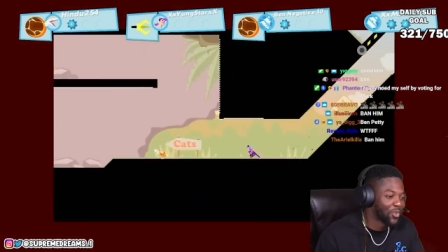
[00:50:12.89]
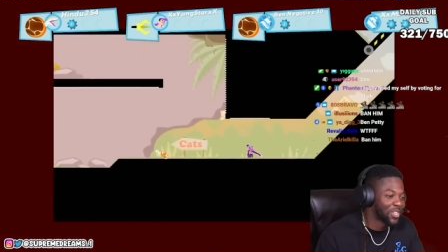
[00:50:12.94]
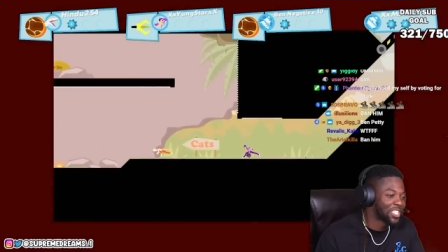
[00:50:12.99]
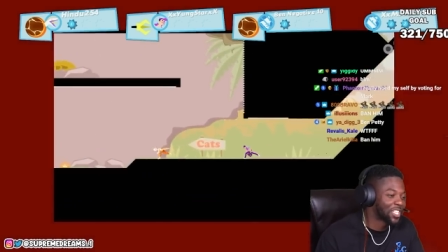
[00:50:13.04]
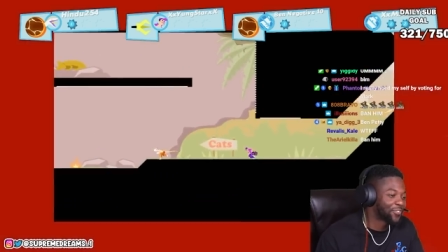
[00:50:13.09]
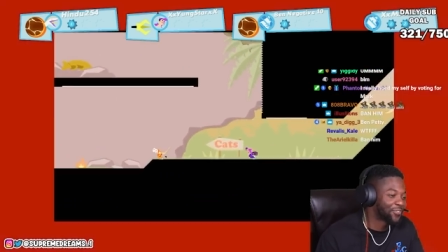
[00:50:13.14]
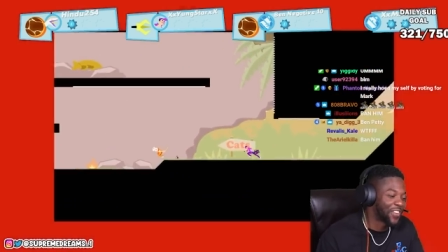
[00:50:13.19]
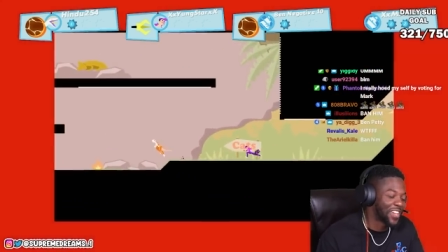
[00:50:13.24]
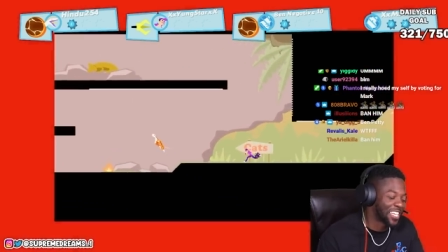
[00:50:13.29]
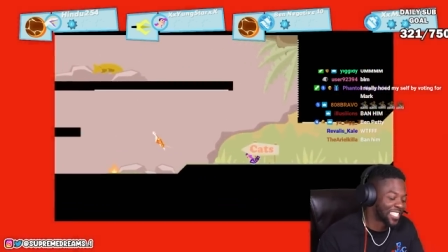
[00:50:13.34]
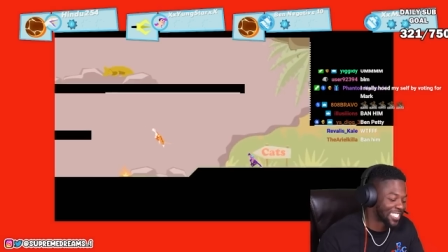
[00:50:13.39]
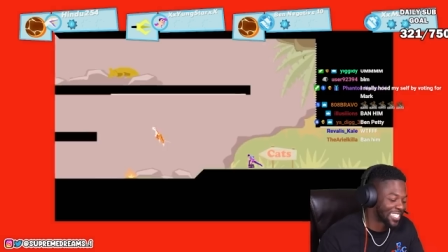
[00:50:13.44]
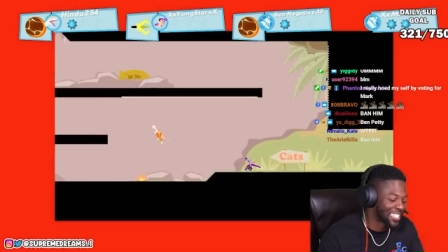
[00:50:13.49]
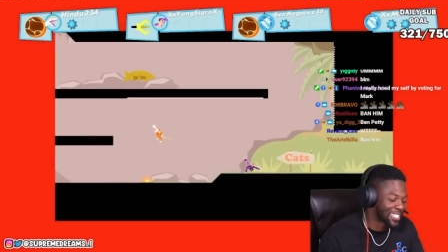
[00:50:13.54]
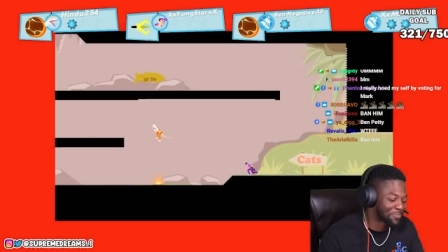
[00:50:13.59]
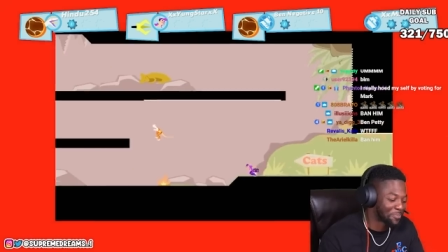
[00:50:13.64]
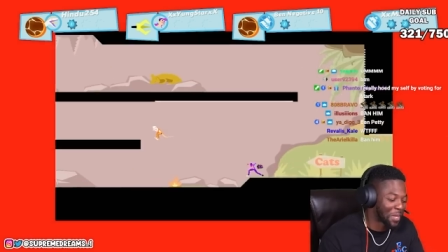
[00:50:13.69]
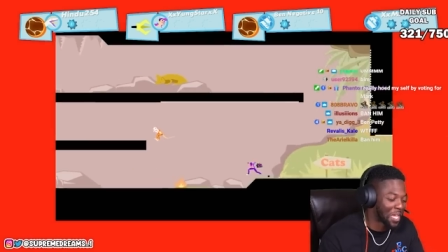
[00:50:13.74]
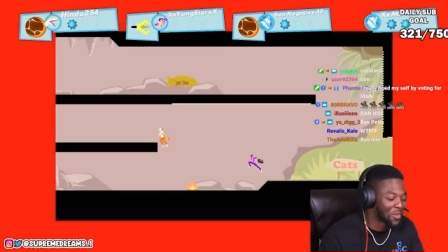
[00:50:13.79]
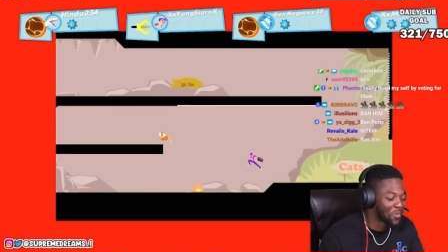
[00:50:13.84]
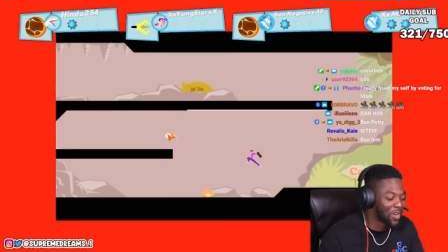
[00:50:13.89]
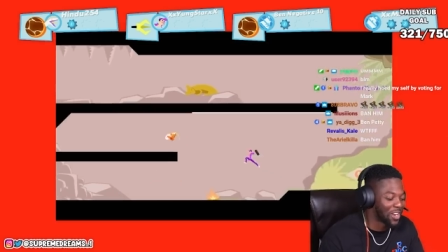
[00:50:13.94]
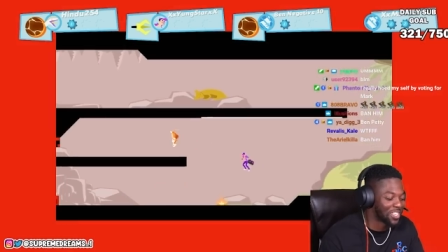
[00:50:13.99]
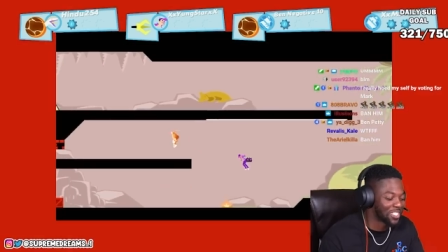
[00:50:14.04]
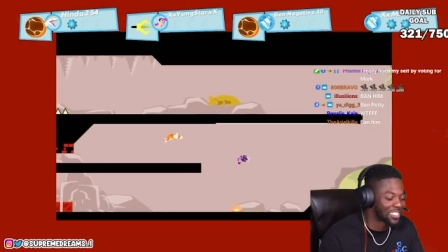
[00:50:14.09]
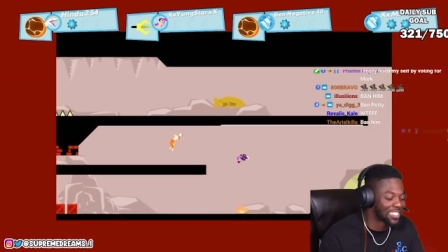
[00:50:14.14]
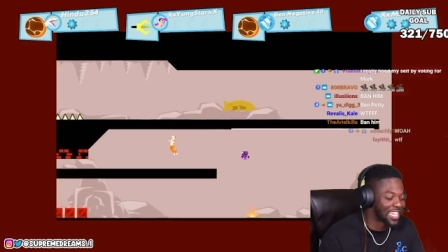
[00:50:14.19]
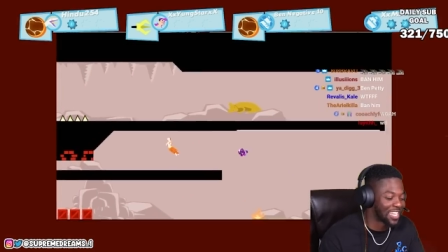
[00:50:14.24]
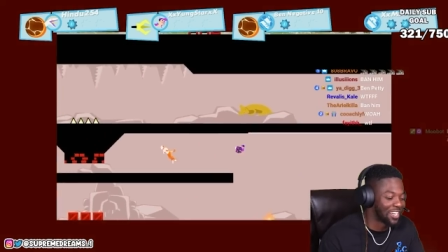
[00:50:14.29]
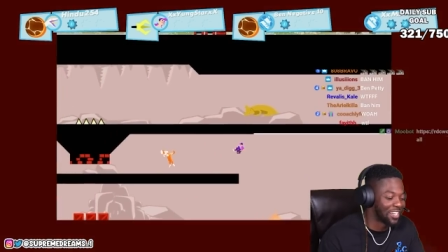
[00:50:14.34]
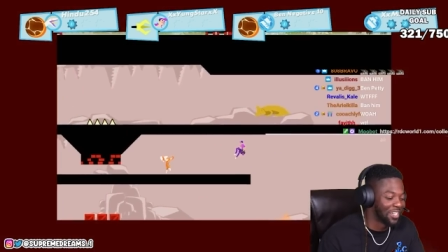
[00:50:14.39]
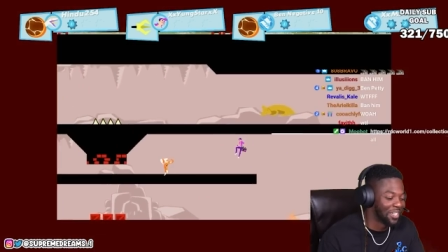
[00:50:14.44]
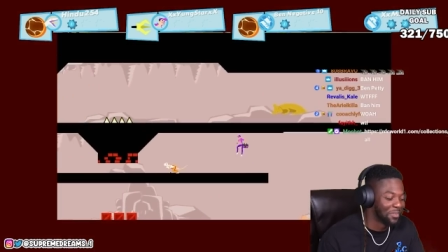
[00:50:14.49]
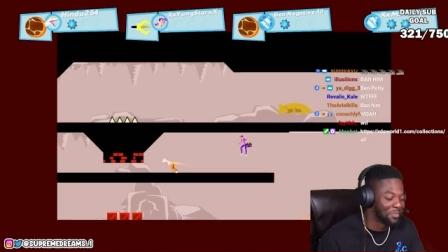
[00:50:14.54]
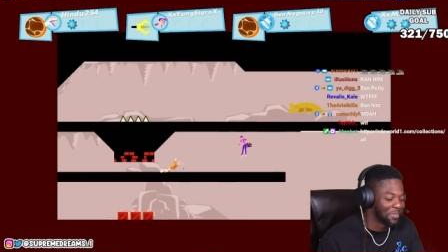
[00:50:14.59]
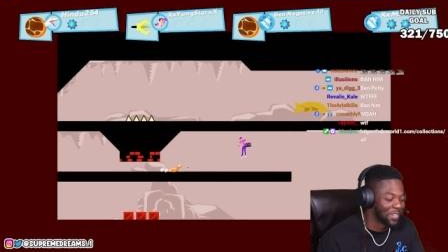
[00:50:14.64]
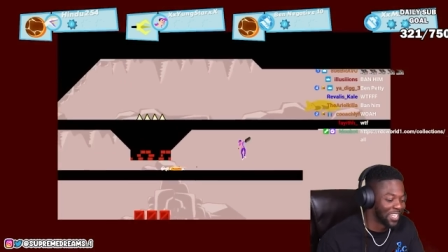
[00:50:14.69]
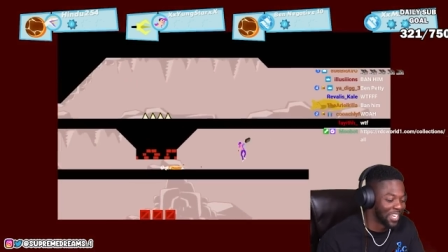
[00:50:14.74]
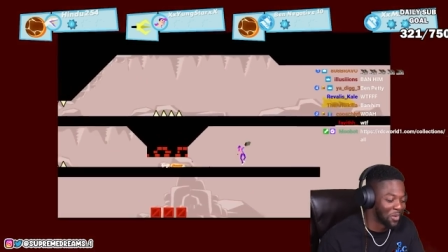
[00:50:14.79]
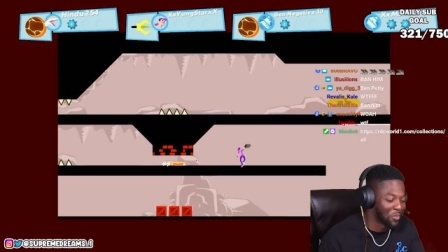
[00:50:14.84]
We just finishing the speedrunner
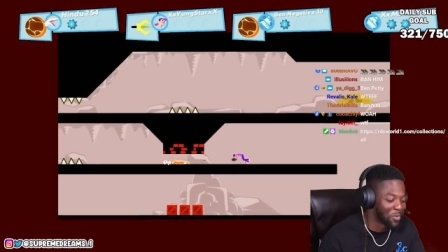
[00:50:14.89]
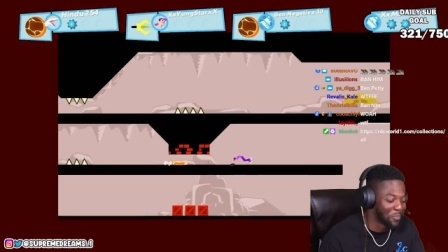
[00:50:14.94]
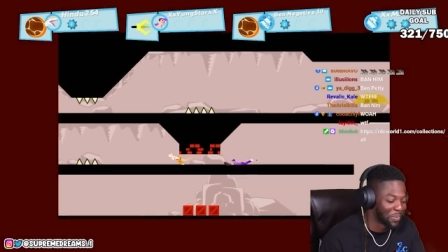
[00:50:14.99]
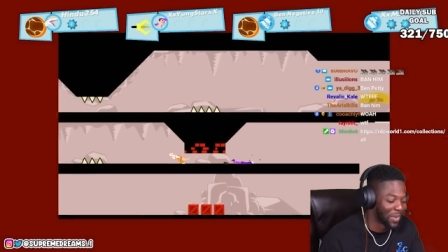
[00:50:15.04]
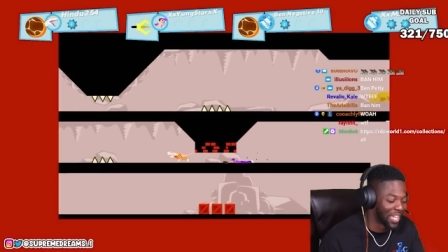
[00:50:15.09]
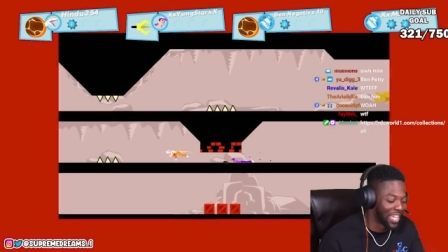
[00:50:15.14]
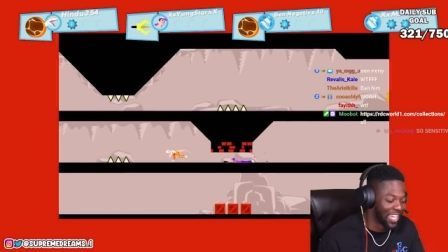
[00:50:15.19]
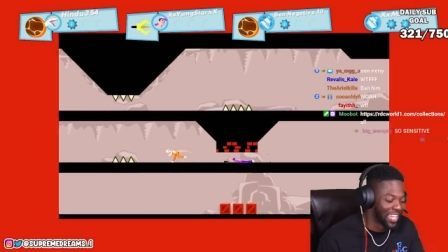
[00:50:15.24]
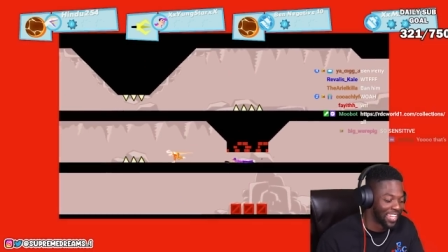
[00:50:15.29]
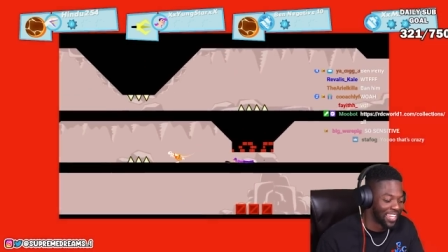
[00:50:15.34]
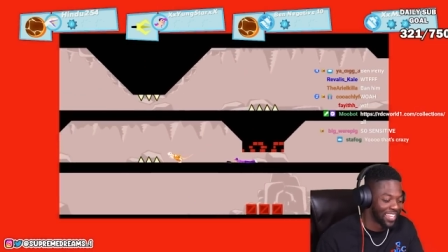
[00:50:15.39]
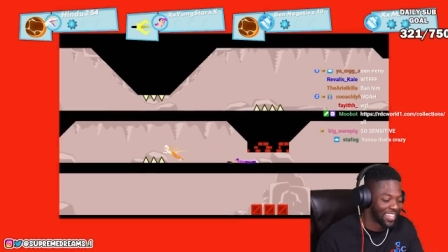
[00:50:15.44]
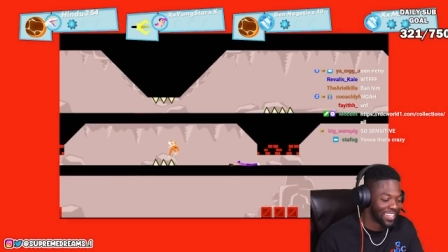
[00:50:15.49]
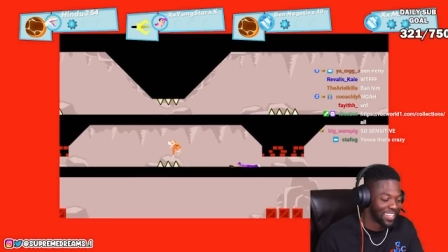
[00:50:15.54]
setup, and then we playing.